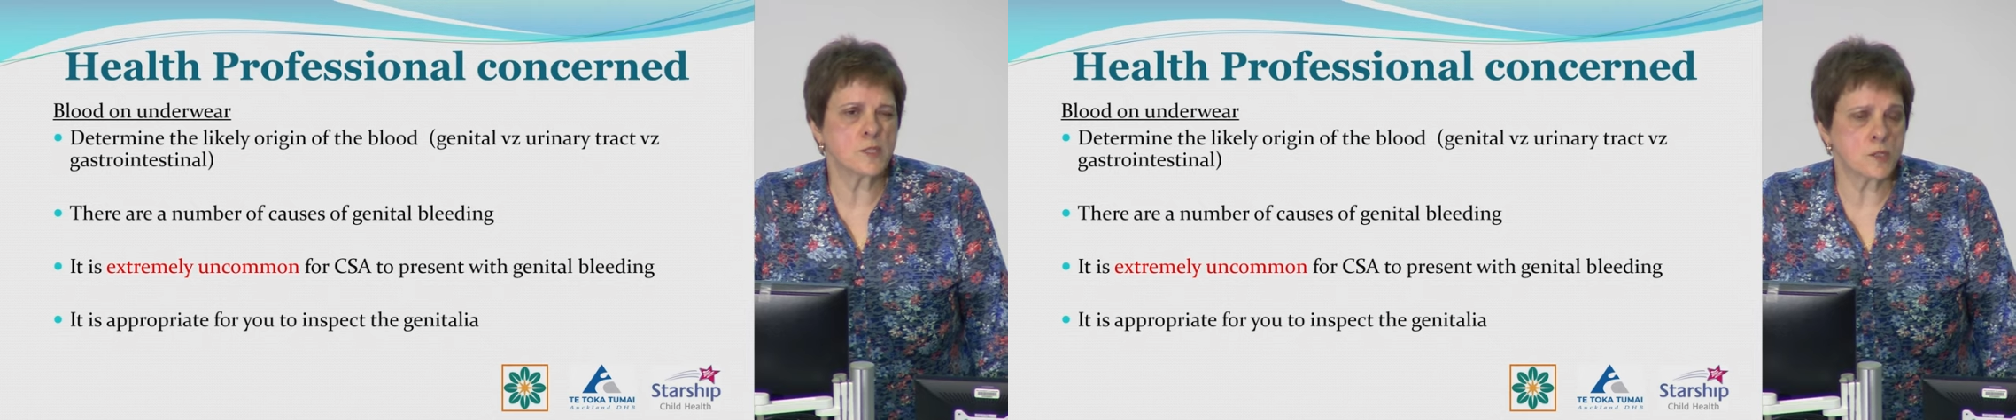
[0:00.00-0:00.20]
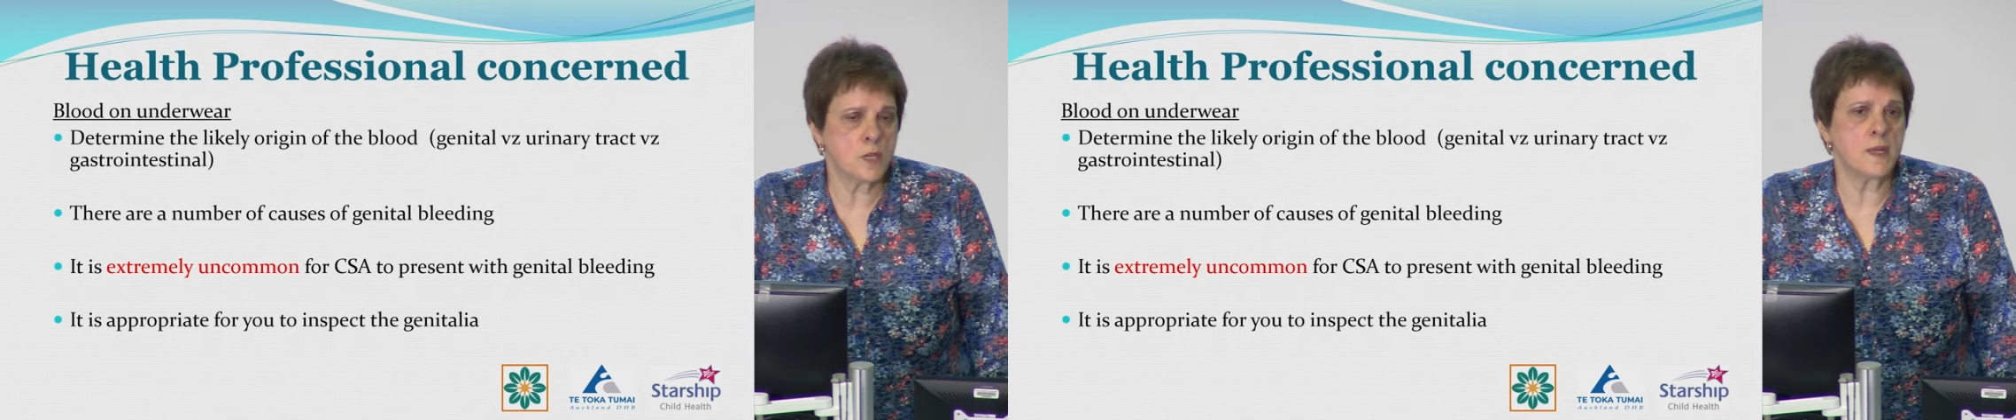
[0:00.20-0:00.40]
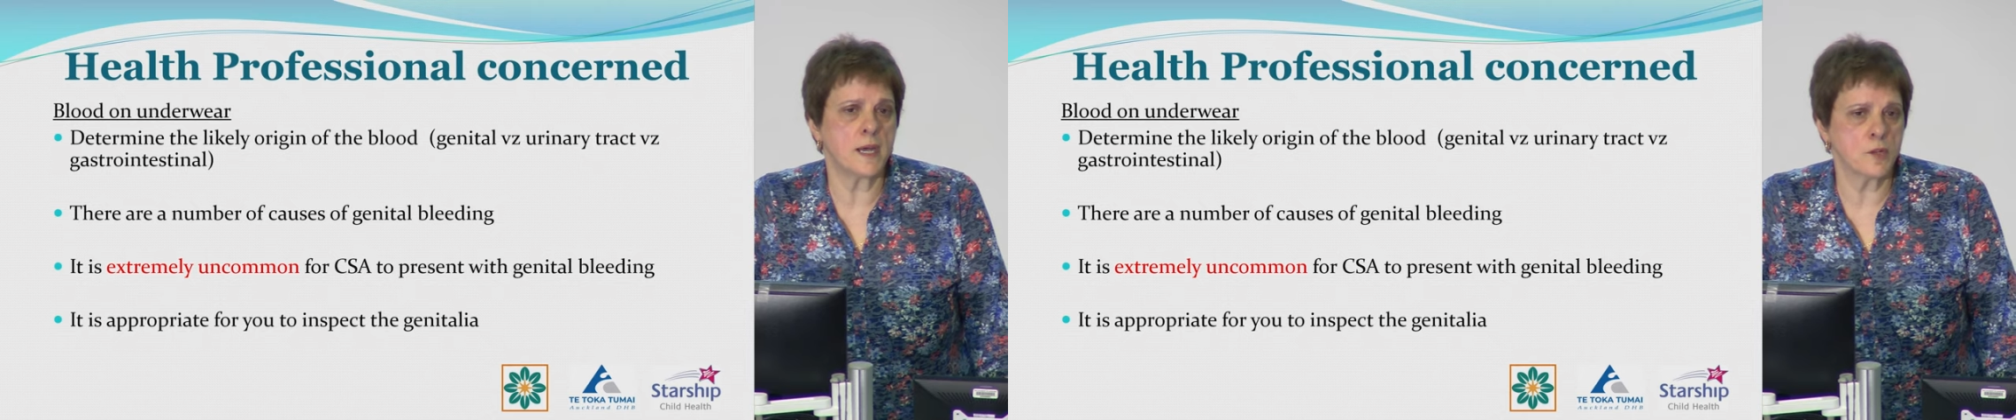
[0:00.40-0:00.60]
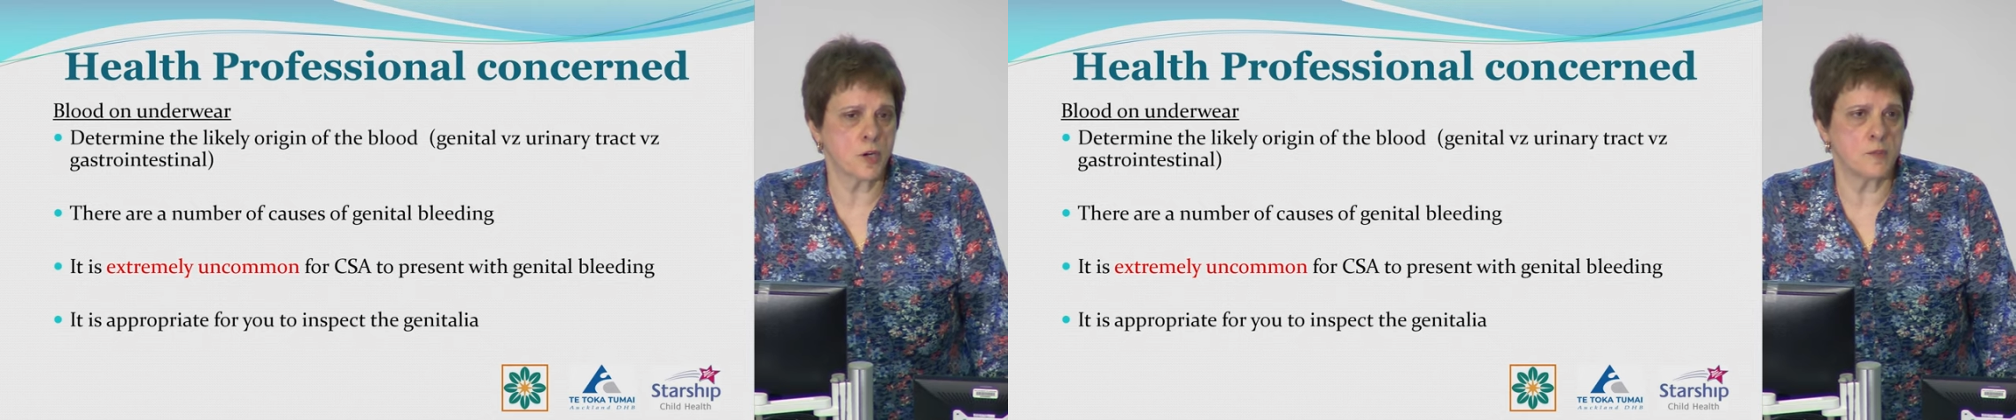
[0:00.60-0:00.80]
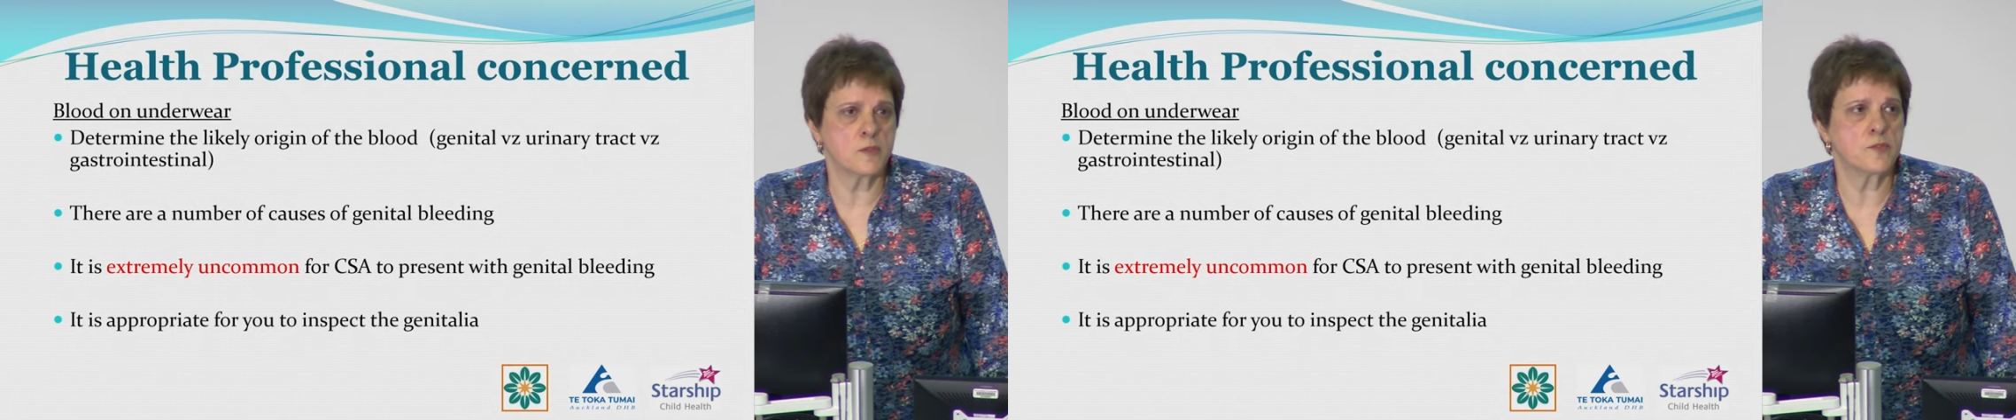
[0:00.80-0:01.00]
extremely
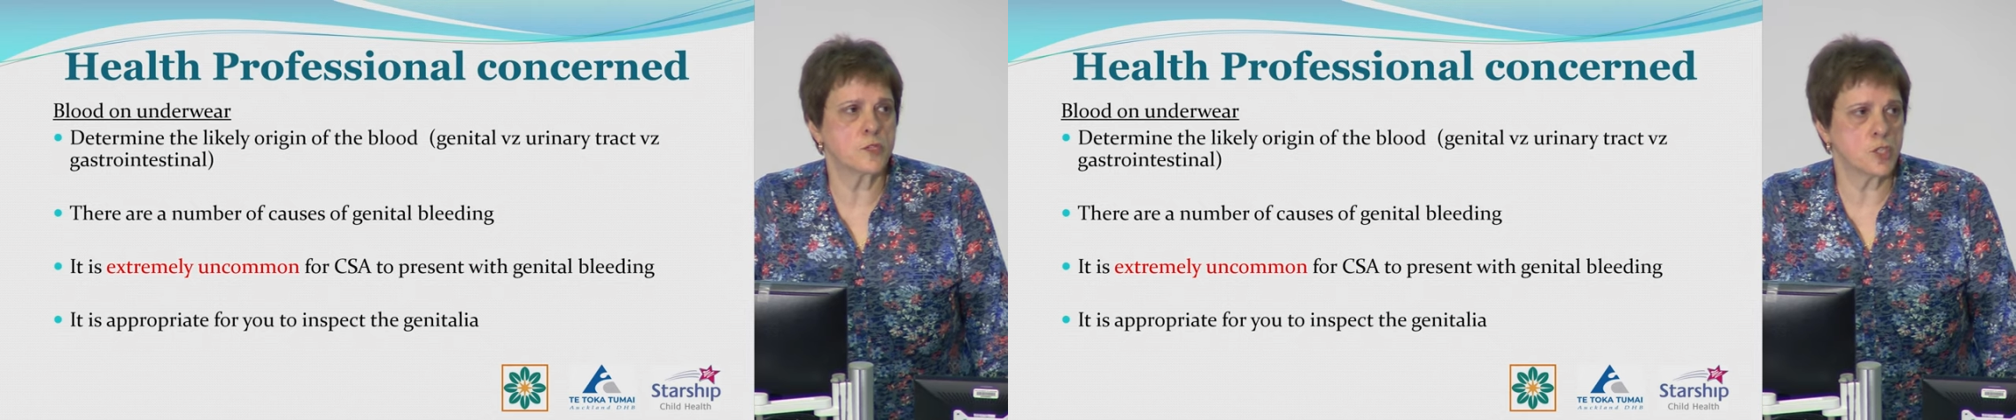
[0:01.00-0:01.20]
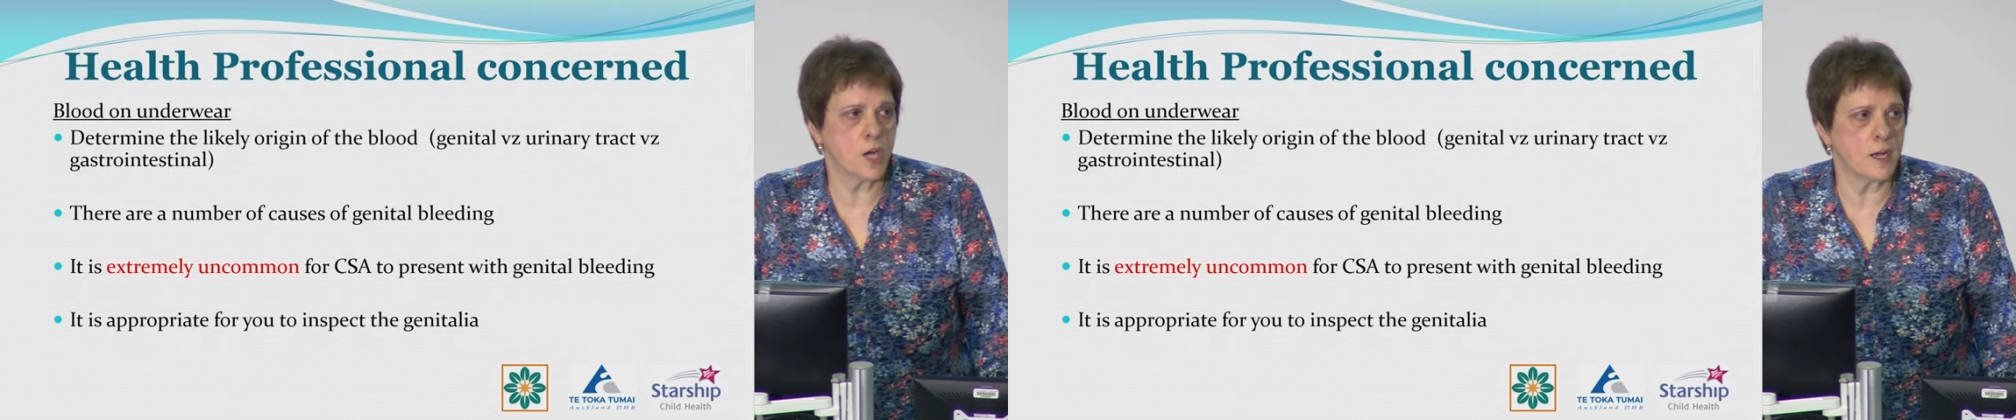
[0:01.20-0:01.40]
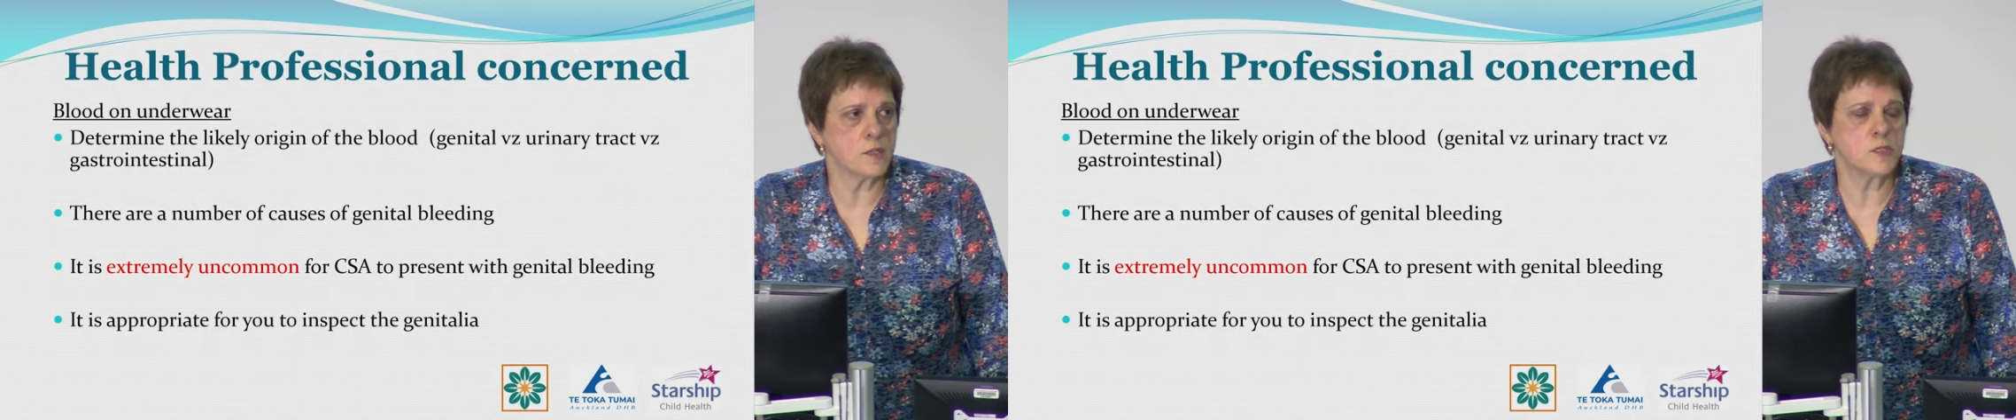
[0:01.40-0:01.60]
uncommon for a child